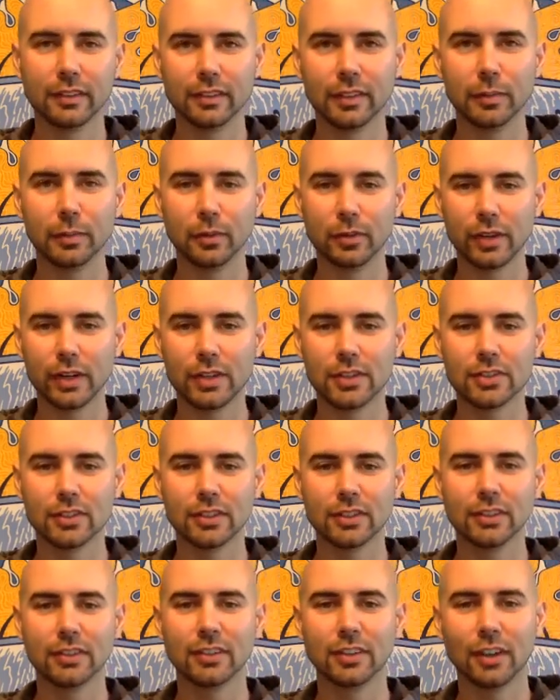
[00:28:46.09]

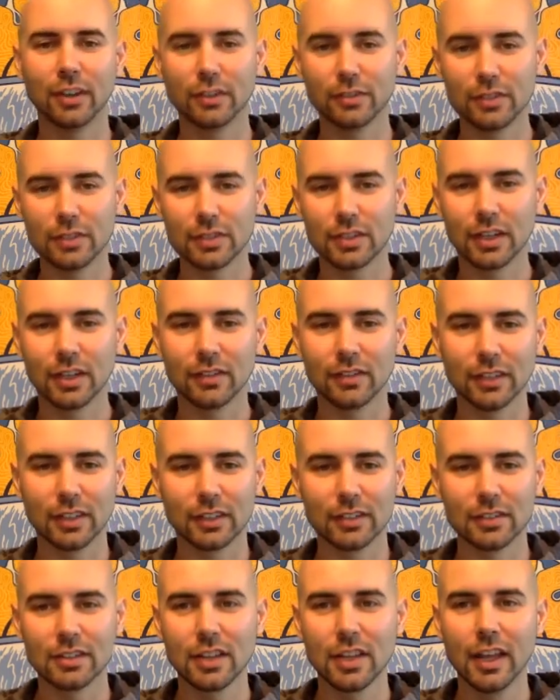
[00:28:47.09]
liberation, all of these kind of
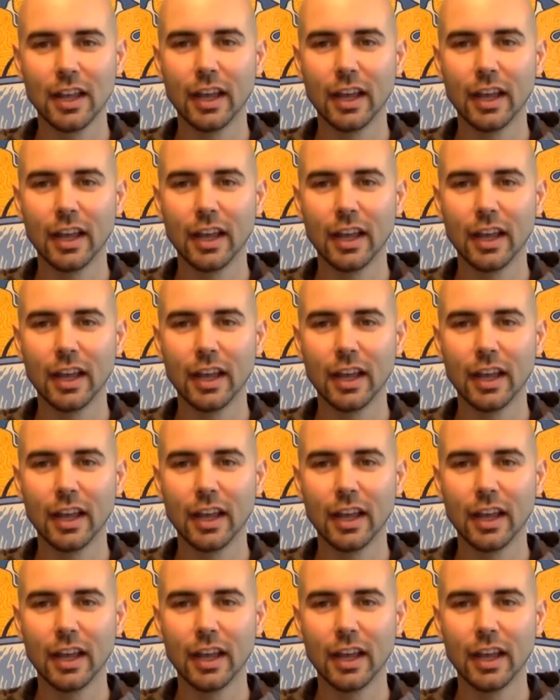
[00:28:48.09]
things.